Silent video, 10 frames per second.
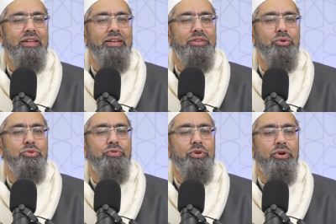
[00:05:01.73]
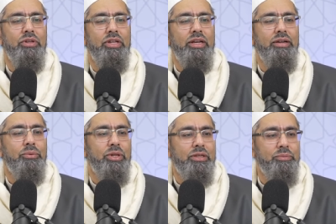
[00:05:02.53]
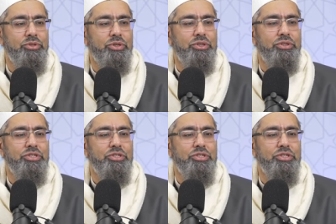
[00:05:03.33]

those of you who are online are welcome to, to